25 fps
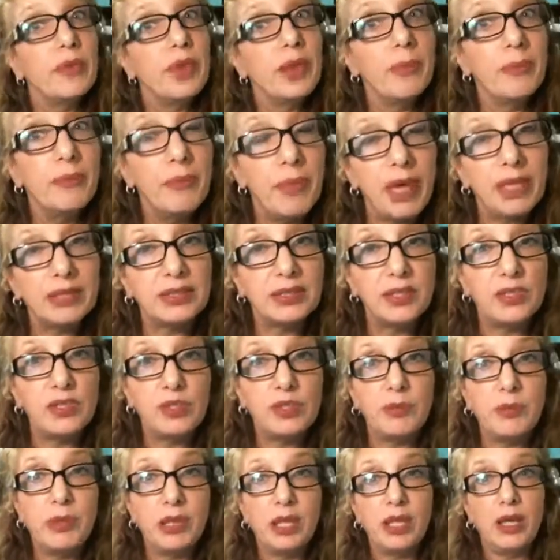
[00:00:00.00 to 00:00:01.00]
message
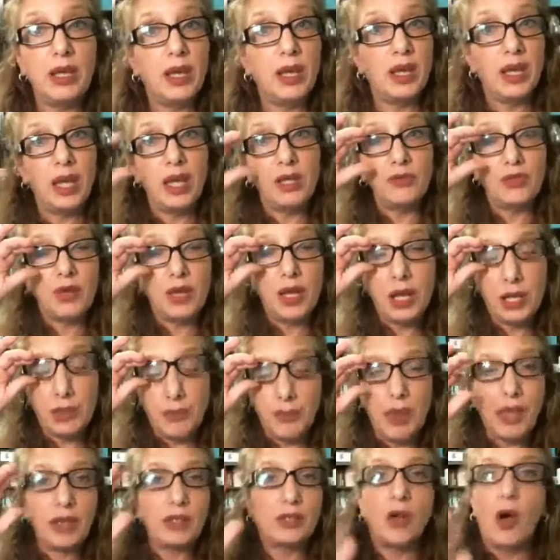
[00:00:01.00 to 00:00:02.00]
me, and I try to get
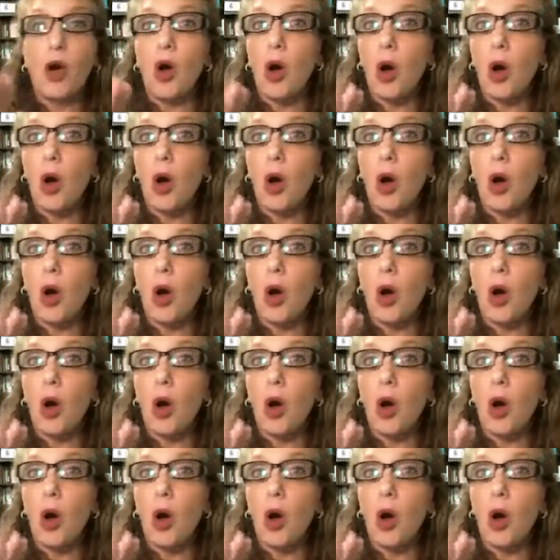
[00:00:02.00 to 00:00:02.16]
back to